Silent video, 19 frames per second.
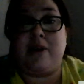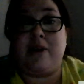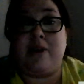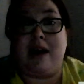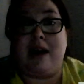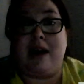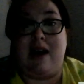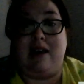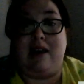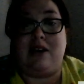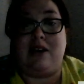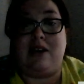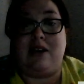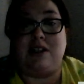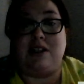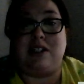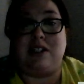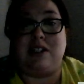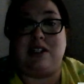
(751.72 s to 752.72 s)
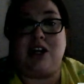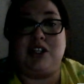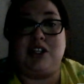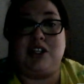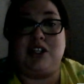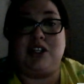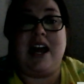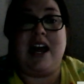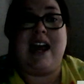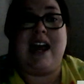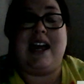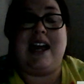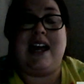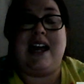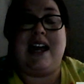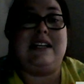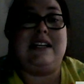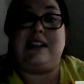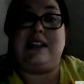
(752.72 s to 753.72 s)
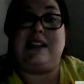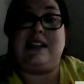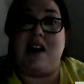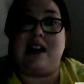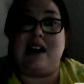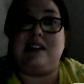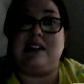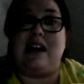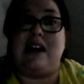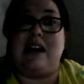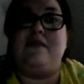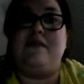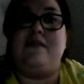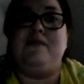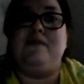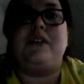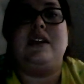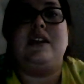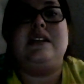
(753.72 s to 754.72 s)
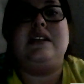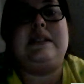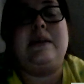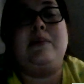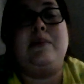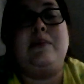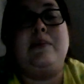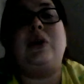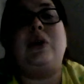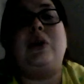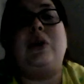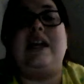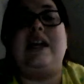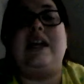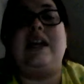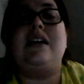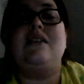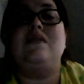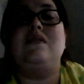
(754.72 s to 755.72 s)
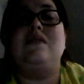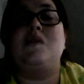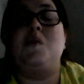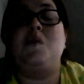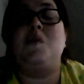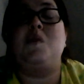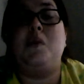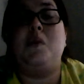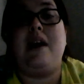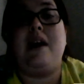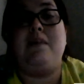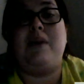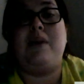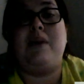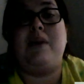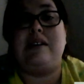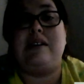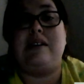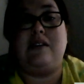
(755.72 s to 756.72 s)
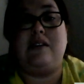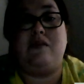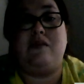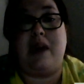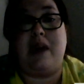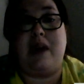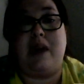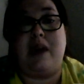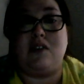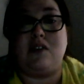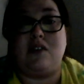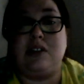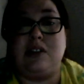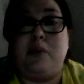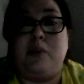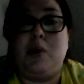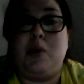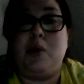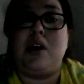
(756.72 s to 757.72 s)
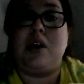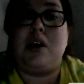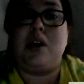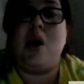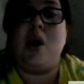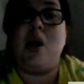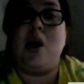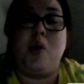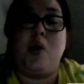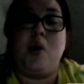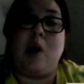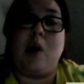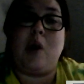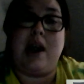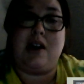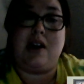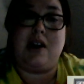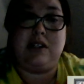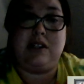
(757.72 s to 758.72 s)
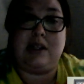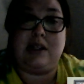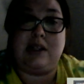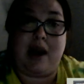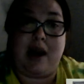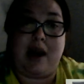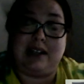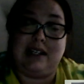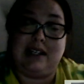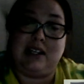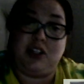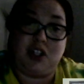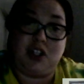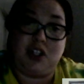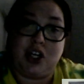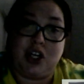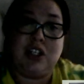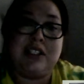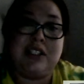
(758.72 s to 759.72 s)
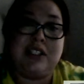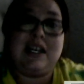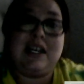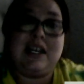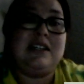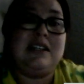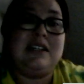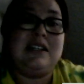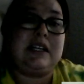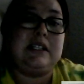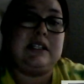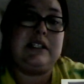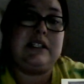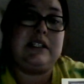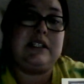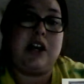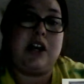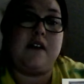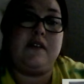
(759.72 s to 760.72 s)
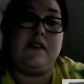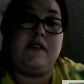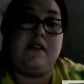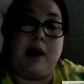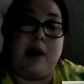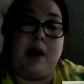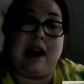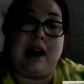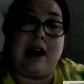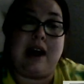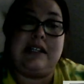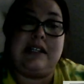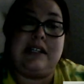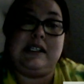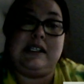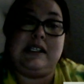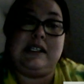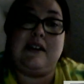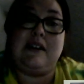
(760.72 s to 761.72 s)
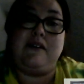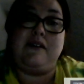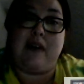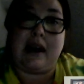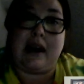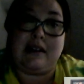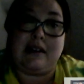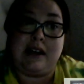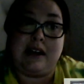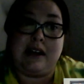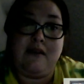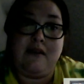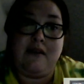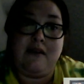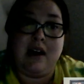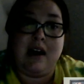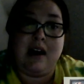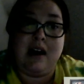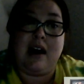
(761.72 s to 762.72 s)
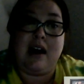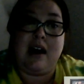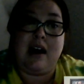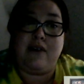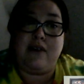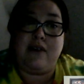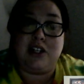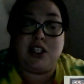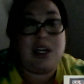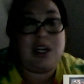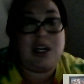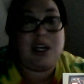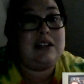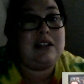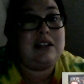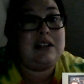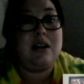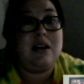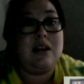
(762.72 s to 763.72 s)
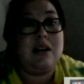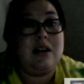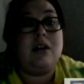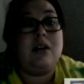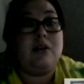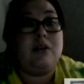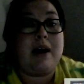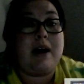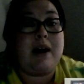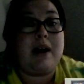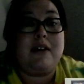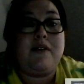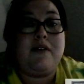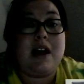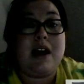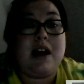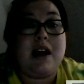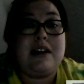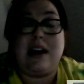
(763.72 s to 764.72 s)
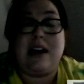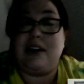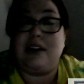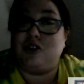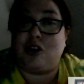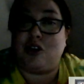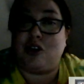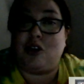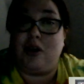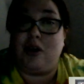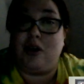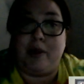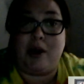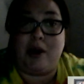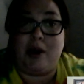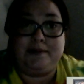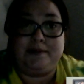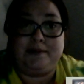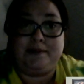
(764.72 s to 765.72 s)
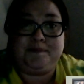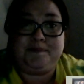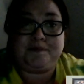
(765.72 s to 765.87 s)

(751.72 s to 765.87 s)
by valid research, and is effective. Similarly, school-wide positive behavior support requires the practitioners to consider if the practice is effective, efficient, relevant, and durable.